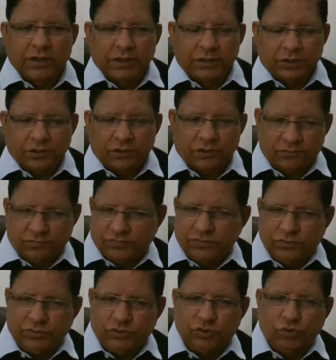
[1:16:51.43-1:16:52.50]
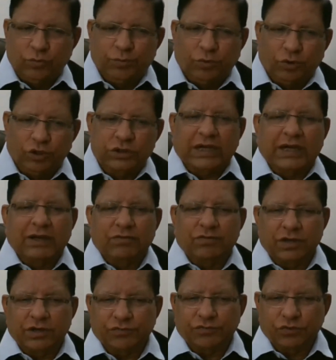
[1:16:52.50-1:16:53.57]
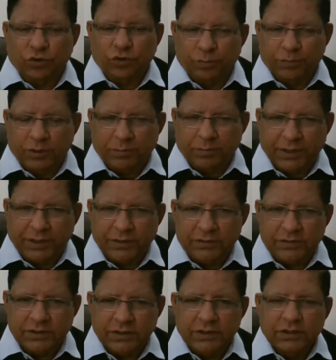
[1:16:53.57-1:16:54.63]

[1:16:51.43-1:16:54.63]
You both are wonderful human beings,